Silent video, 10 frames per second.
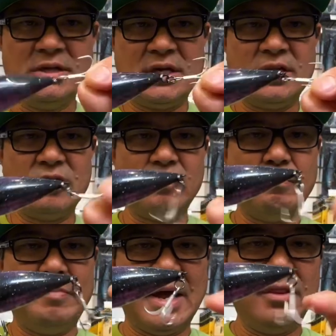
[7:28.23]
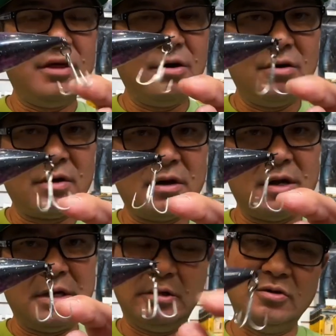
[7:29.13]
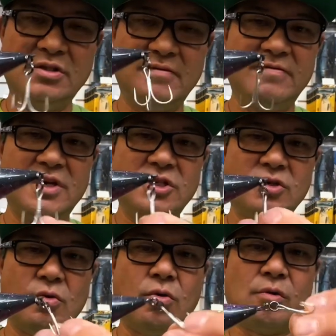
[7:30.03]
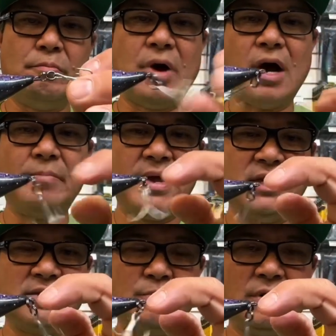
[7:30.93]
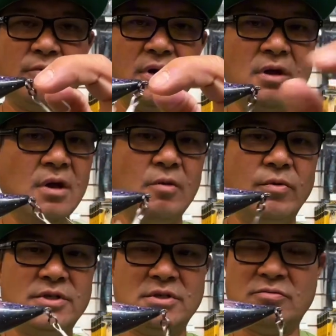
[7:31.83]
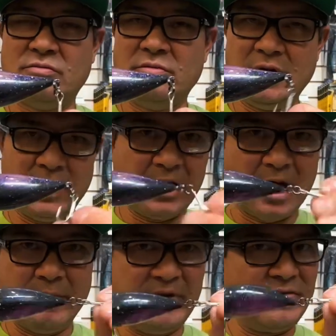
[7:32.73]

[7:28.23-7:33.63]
to either bend the hook and lose the fish or pop a split ring, which is really common.